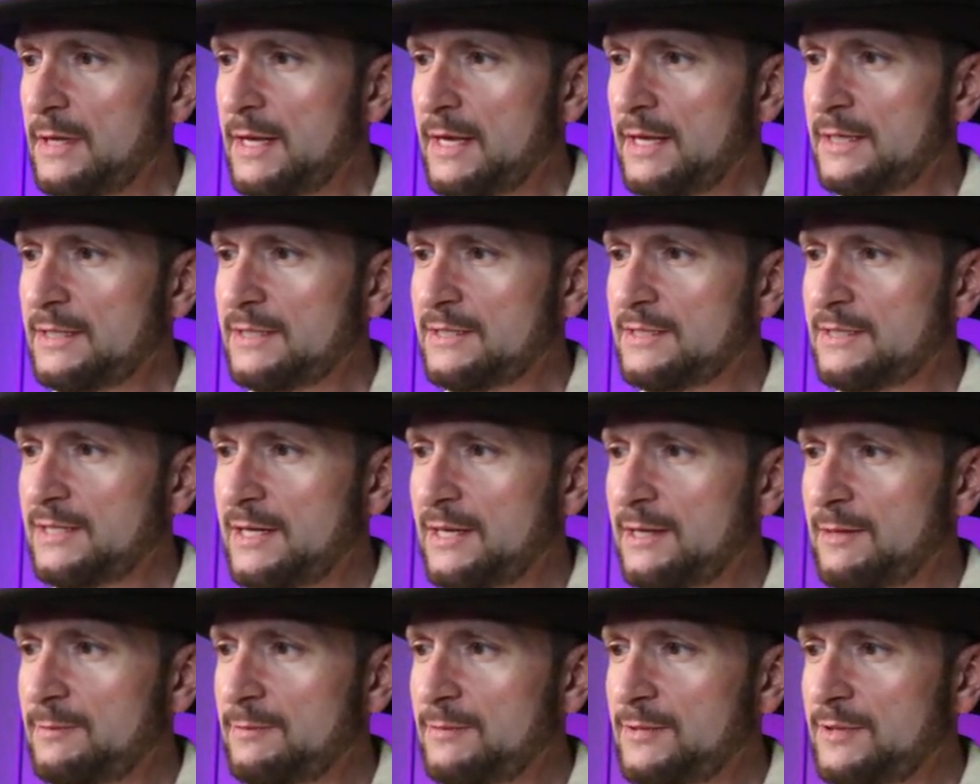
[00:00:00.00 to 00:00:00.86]

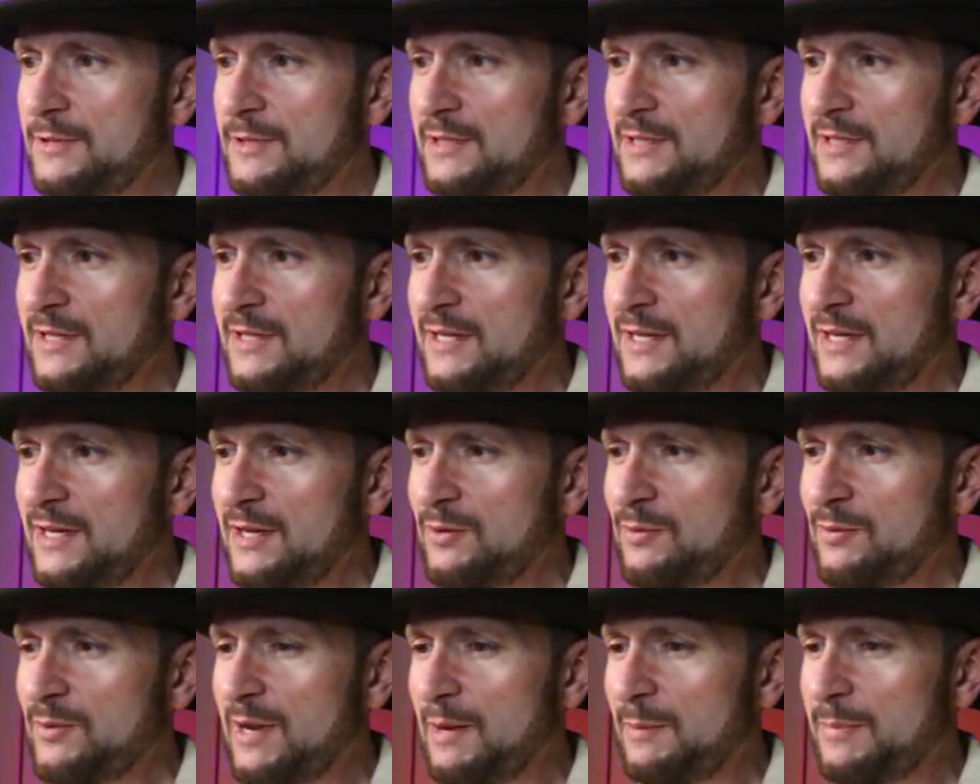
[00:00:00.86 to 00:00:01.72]
Except
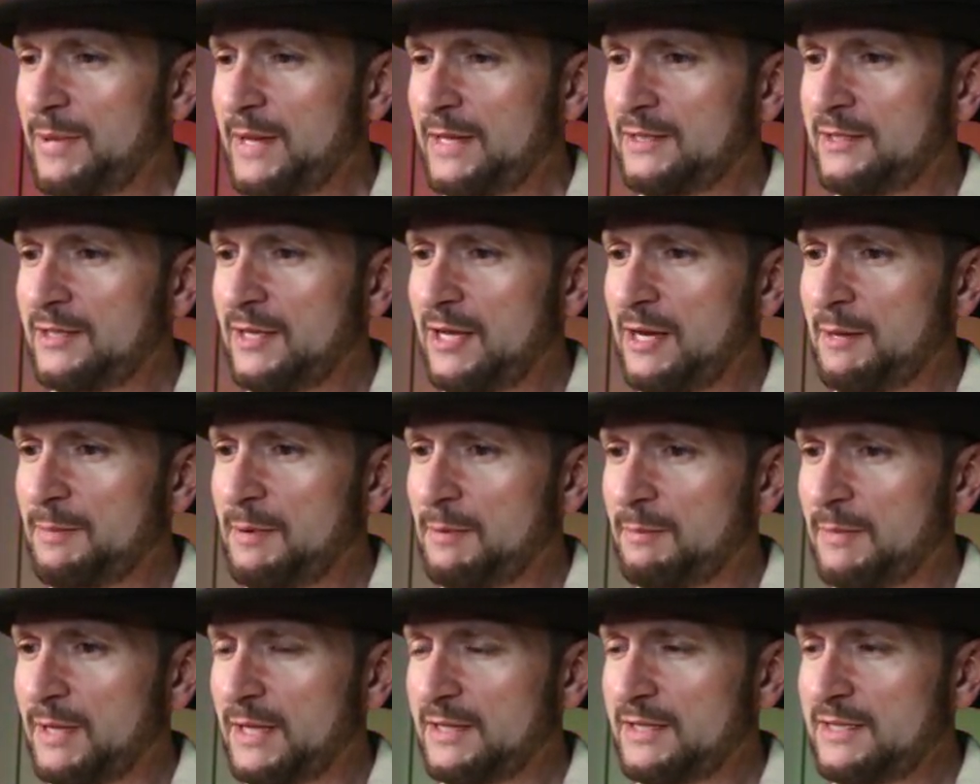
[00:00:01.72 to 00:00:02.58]
when I picked it up,
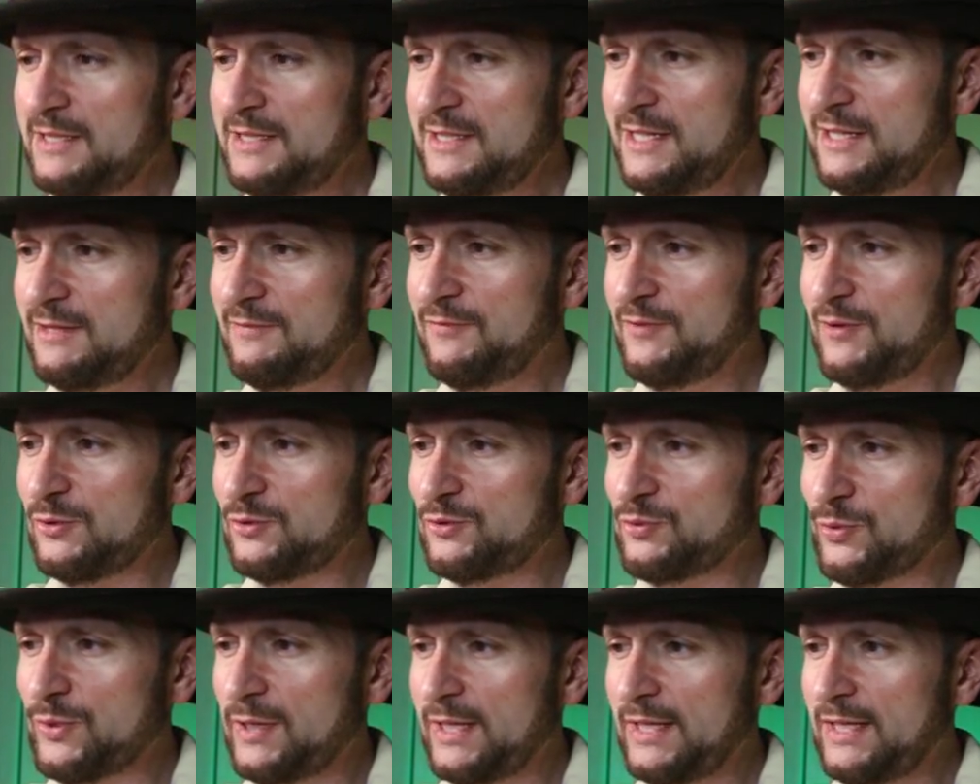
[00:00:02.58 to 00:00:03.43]
I'm like, this thing
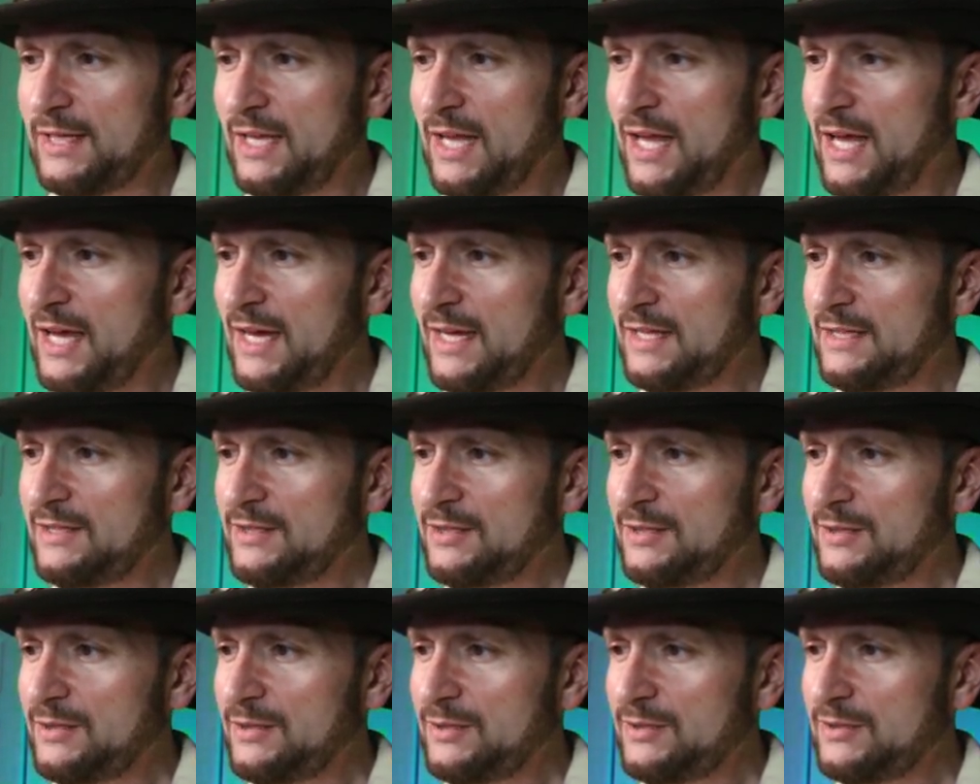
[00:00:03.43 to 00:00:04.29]
feels really light.
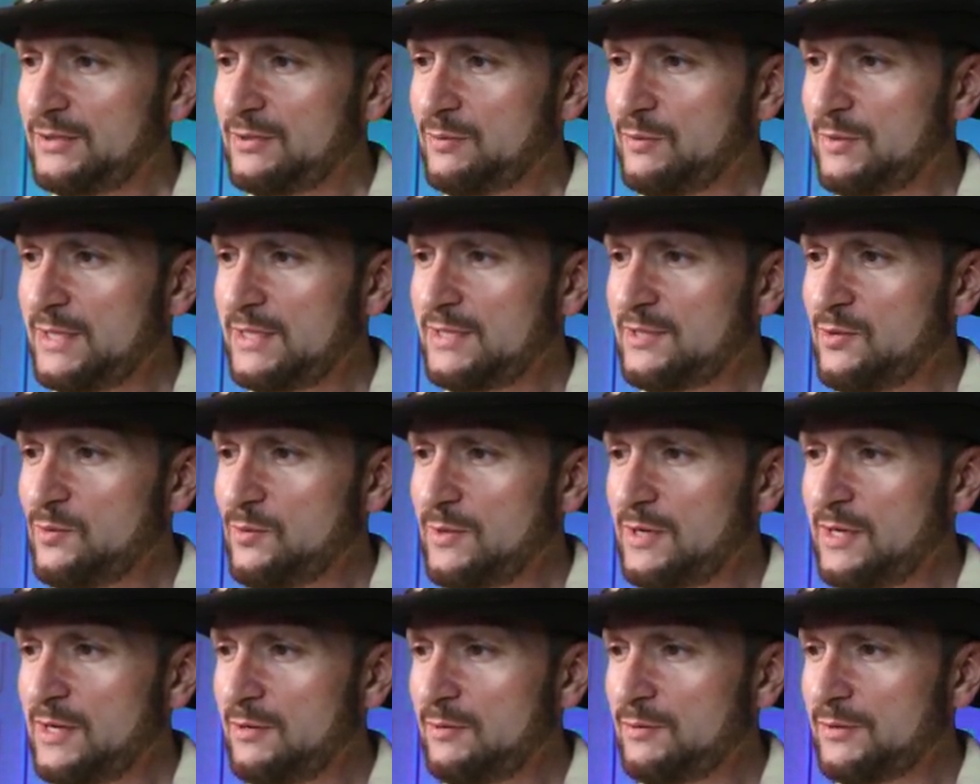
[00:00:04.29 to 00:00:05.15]
So what is
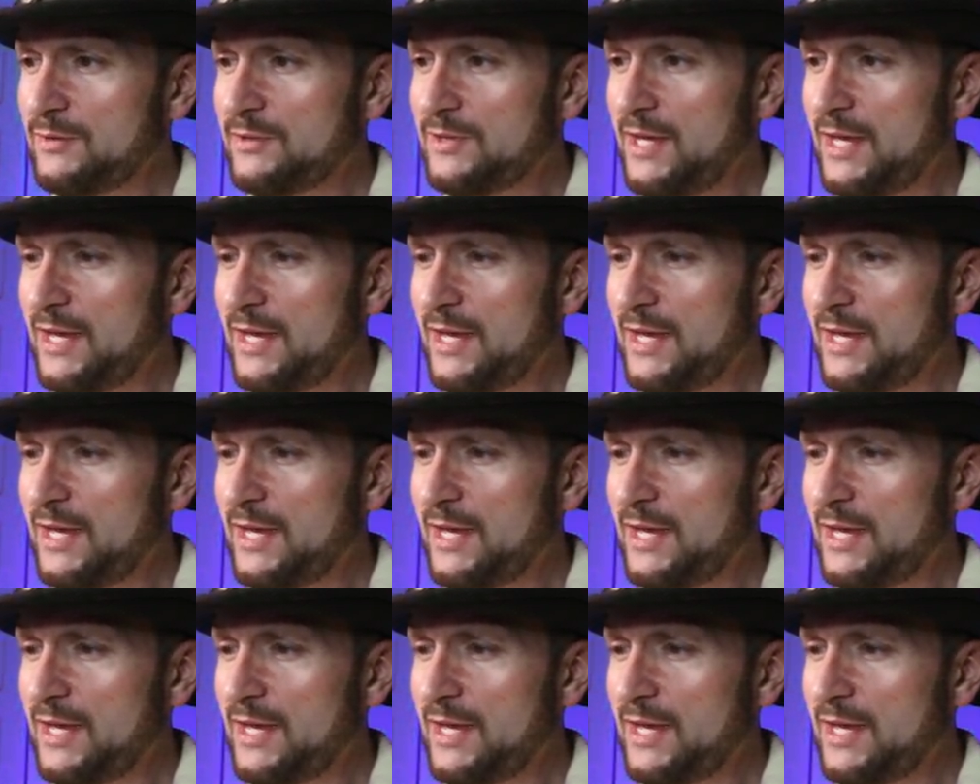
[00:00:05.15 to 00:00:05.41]
going on with